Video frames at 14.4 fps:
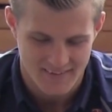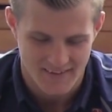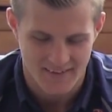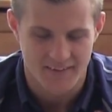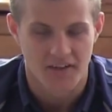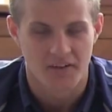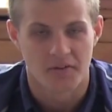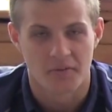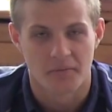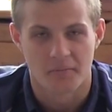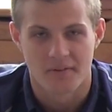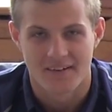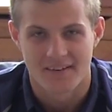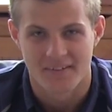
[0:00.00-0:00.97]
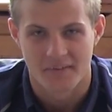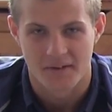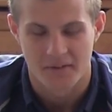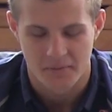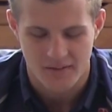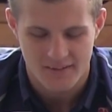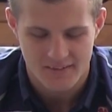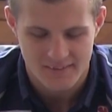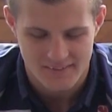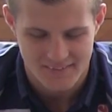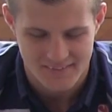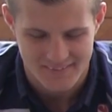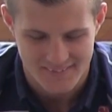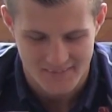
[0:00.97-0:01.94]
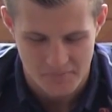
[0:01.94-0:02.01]
I know them uh, very well.
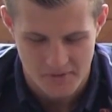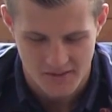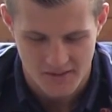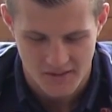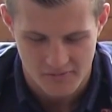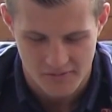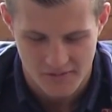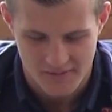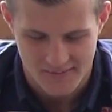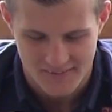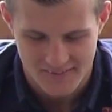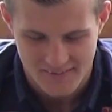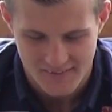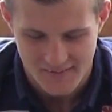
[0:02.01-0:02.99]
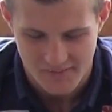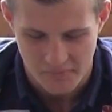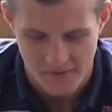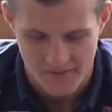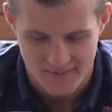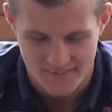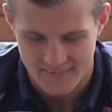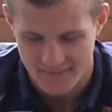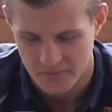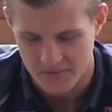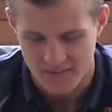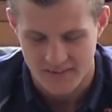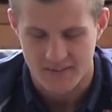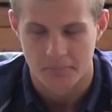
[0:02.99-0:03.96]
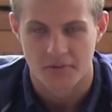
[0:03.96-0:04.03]
Uh, they've been covering me since I
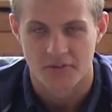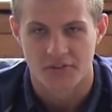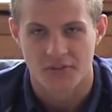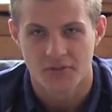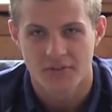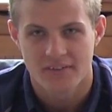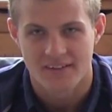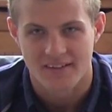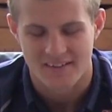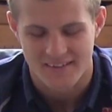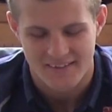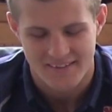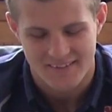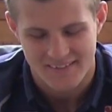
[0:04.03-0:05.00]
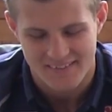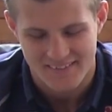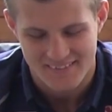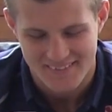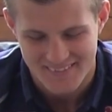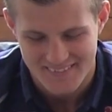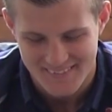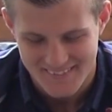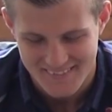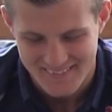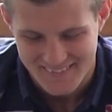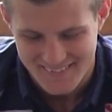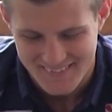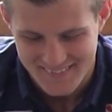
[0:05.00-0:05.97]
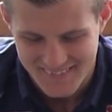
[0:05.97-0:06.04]
was in G P two. Uh,
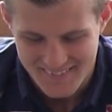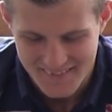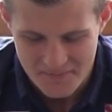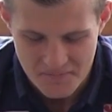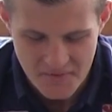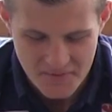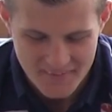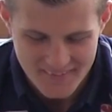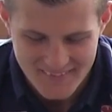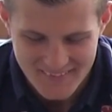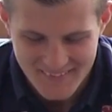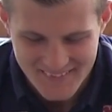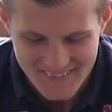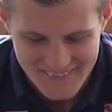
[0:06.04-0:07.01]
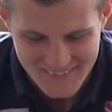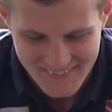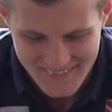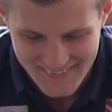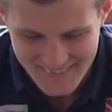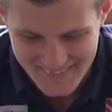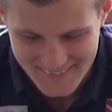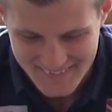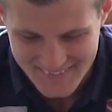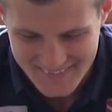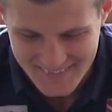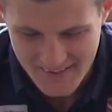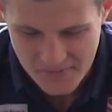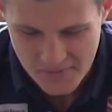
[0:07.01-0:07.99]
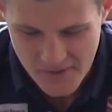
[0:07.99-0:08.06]
but you know, I don't want to say a